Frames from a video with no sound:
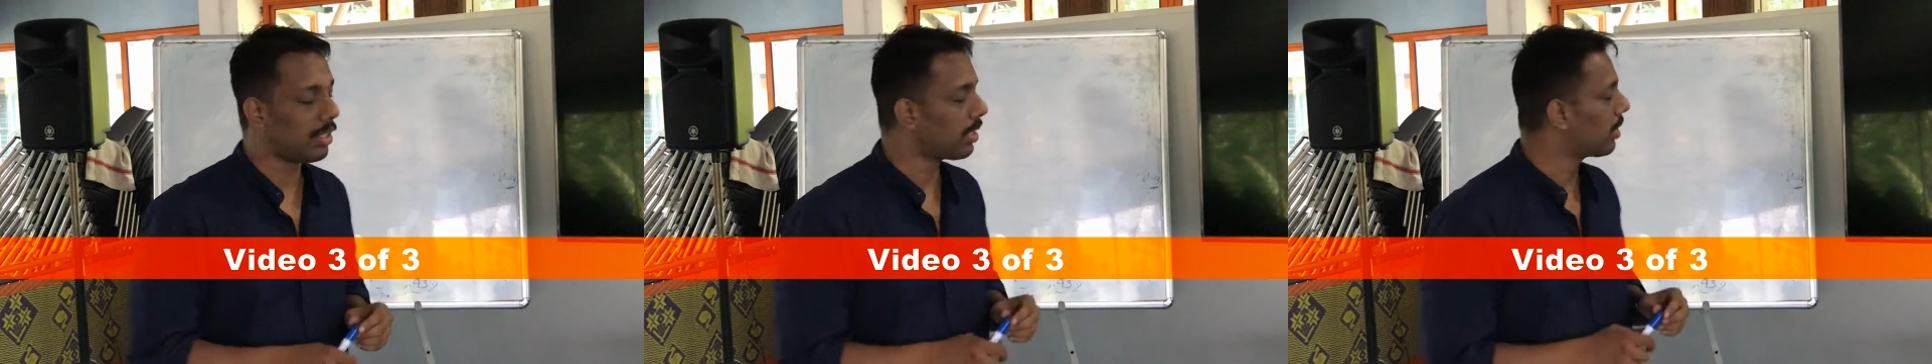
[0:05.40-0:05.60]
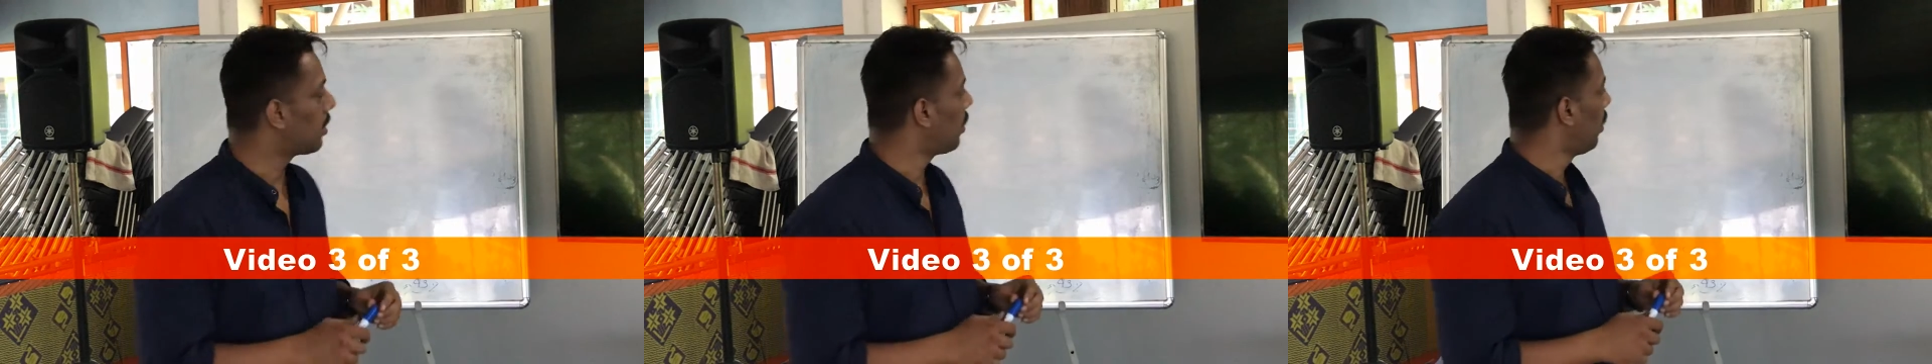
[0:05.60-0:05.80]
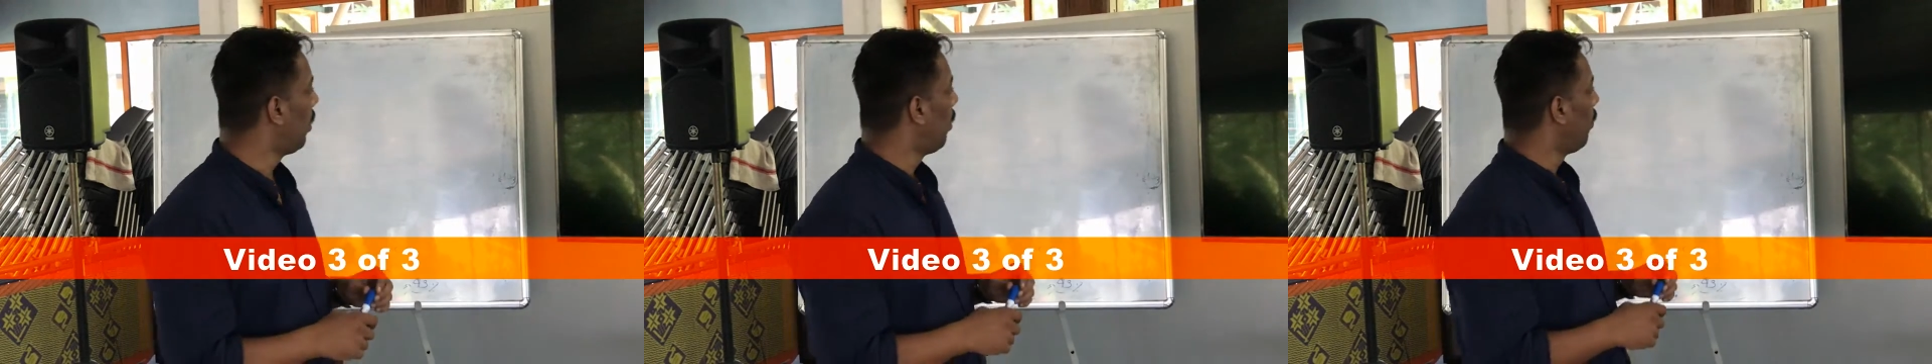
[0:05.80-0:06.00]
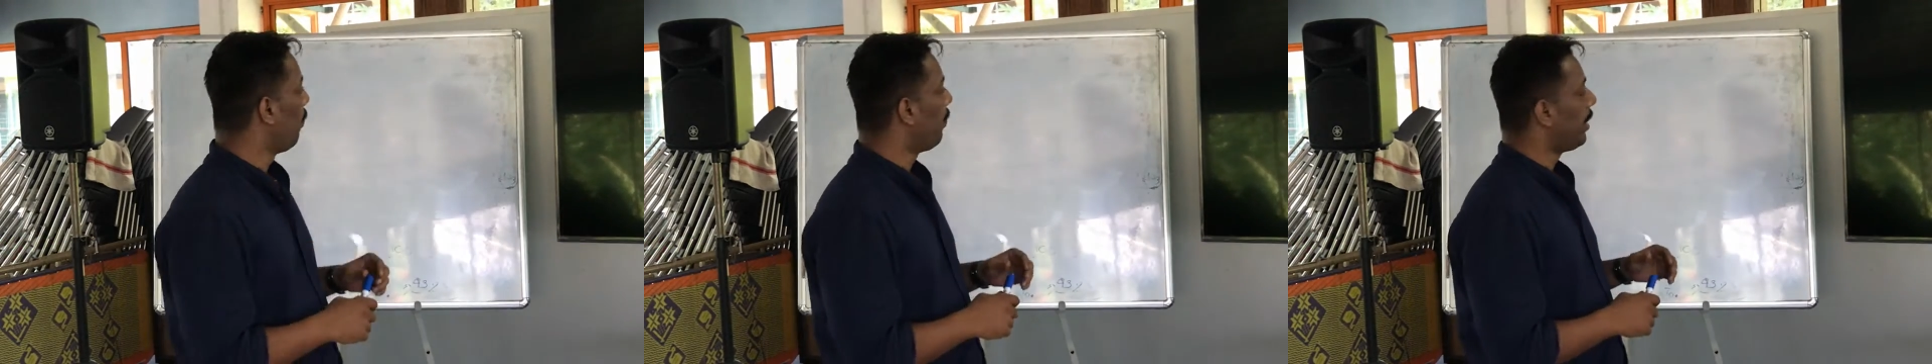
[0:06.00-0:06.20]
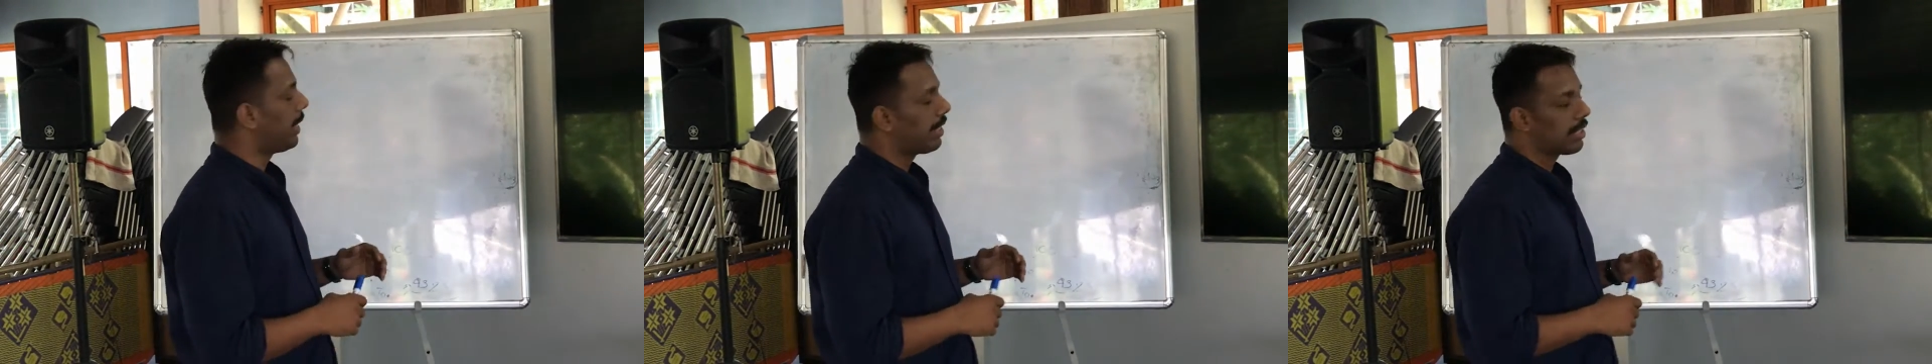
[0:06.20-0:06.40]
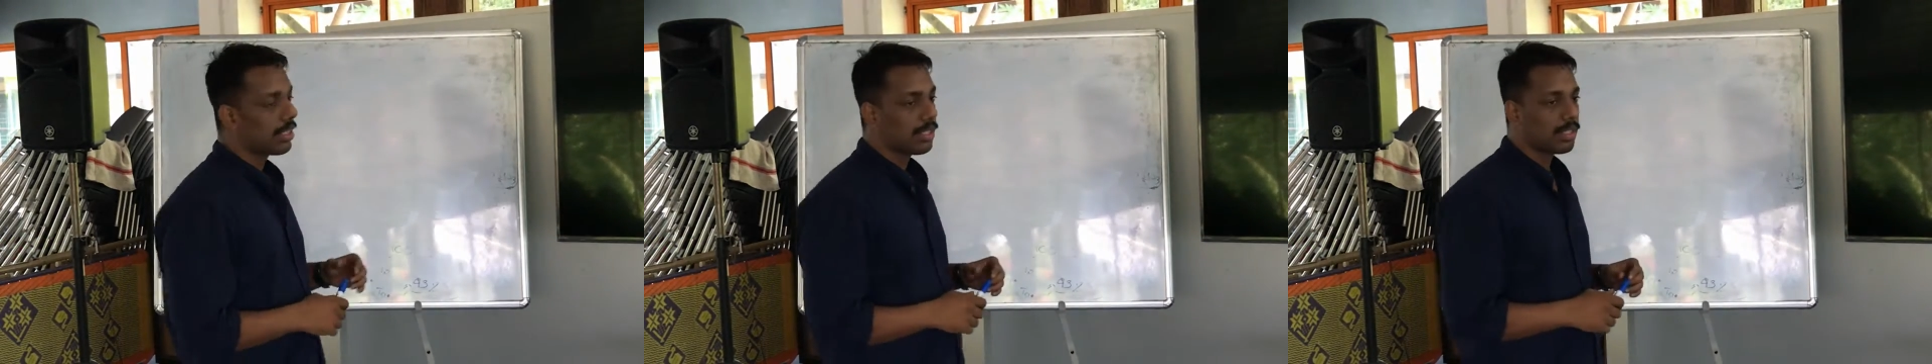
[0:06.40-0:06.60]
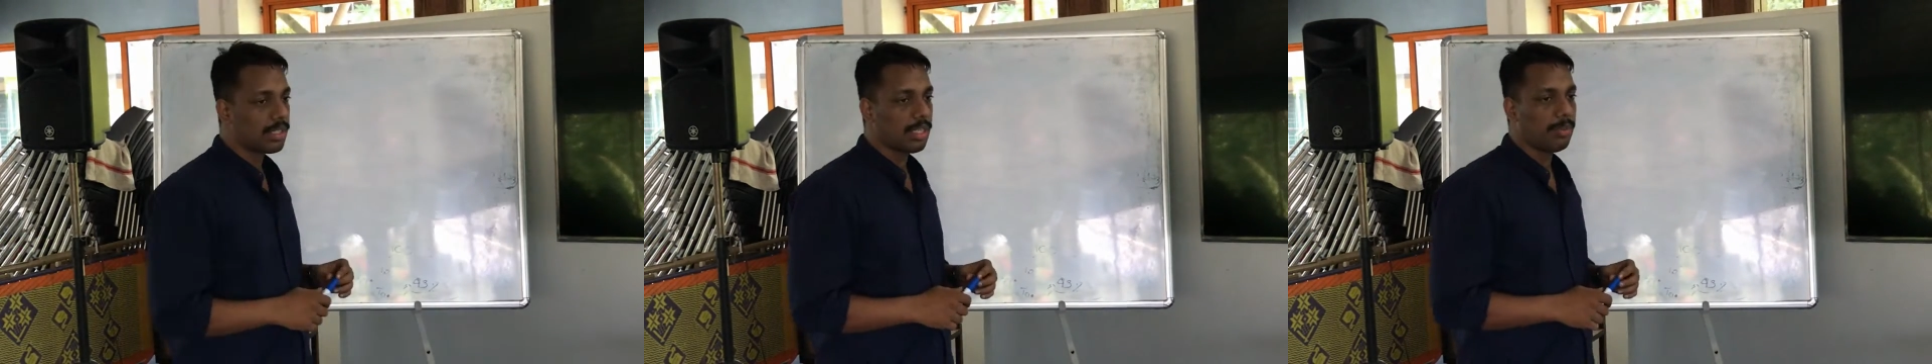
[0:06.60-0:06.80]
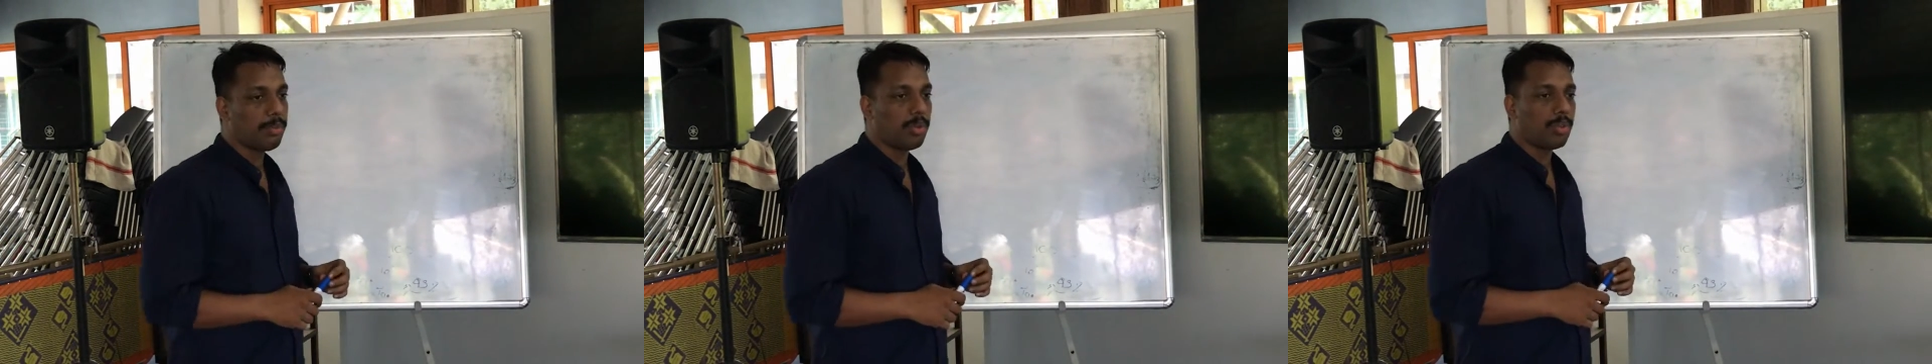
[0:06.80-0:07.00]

class, we discussed